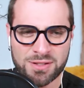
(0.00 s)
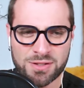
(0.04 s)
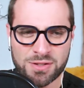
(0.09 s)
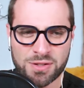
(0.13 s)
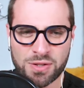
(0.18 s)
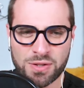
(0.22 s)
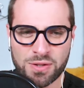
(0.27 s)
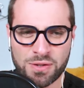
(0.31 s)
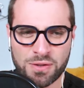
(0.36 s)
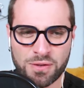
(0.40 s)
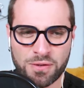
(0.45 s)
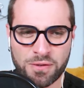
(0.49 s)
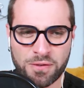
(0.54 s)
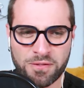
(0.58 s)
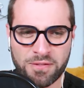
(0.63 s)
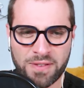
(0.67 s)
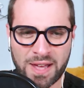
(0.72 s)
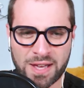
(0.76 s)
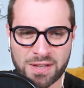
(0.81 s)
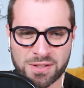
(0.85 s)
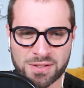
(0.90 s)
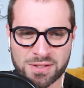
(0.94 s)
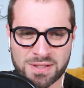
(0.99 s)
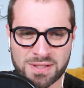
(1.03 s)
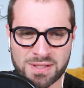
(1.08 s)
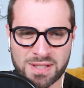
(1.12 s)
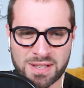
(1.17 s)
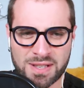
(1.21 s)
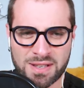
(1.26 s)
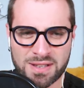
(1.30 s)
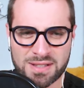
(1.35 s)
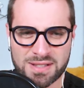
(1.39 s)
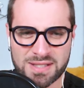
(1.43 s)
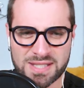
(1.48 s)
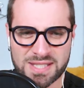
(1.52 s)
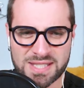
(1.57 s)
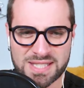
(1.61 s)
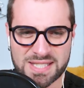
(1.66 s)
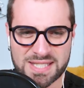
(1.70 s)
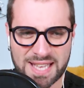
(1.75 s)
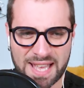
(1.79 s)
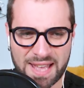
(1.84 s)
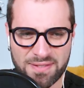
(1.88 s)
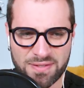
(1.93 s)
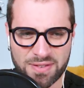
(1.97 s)

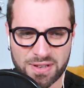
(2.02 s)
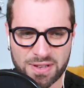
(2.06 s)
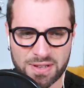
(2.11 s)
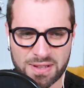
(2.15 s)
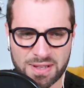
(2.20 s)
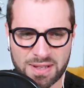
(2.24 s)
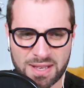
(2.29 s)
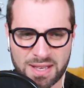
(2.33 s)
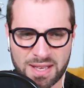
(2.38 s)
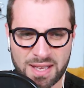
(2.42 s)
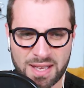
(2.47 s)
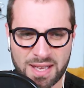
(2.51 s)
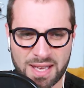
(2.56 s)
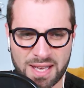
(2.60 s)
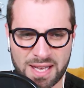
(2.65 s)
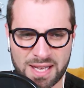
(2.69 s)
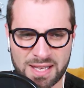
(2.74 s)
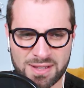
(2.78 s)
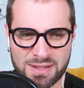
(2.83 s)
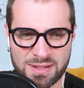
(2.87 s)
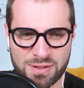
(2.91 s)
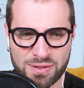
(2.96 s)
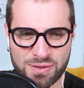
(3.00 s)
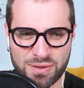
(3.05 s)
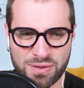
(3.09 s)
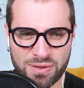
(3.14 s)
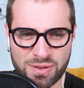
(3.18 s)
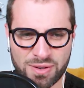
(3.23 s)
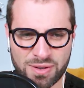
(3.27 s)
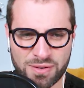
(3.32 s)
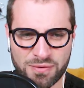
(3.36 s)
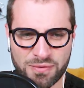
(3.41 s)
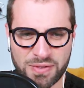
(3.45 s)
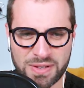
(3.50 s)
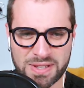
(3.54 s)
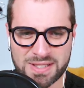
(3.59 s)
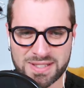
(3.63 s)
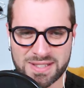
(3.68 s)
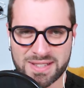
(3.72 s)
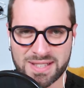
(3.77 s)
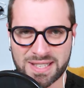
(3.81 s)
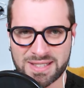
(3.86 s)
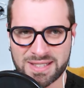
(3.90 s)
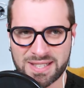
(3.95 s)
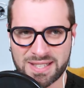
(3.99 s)
2007. Enur fit
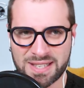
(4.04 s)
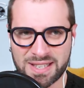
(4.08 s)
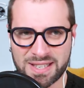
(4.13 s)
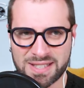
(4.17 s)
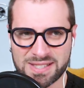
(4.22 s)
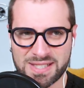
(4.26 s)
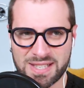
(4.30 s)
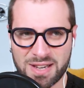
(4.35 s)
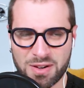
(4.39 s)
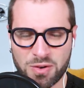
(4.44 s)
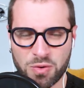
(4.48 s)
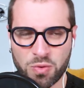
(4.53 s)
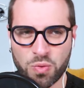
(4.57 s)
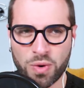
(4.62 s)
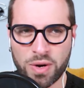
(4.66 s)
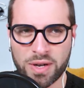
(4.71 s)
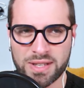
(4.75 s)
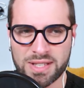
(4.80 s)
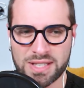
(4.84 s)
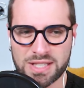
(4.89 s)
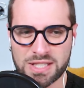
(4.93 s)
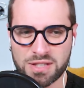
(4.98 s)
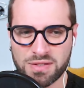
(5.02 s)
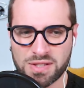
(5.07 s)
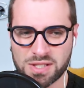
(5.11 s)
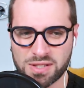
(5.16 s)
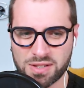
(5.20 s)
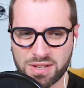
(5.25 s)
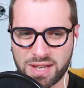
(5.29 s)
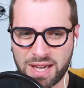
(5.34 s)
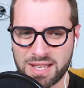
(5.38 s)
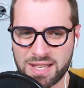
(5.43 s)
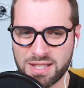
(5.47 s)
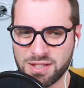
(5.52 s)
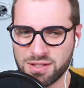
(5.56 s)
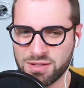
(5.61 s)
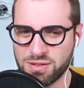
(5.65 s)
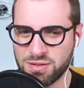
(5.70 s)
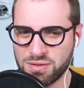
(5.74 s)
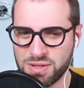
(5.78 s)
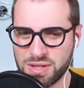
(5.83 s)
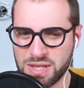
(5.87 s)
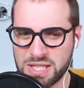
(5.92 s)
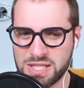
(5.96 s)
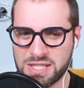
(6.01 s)
Natasha. What is this song? I need
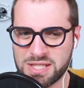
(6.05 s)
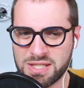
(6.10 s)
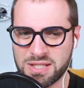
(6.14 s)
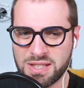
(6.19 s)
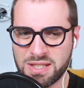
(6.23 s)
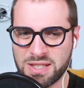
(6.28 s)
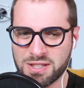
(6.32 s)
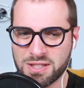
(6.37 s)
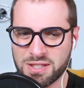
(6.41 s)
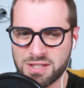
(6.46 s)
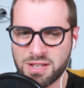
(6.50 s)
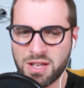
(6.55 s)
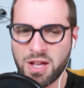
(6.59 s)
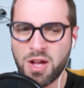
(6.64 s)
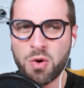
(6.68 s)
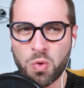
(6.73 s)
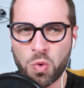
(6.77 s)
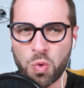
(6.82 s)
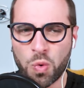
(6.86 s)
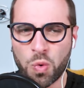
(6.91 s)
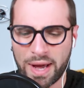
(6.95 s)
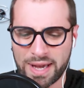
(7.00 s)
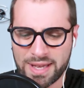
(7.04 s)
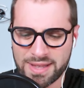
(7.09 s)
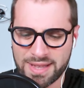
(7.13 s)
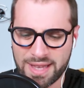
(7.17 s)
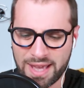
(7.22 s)
to listen it right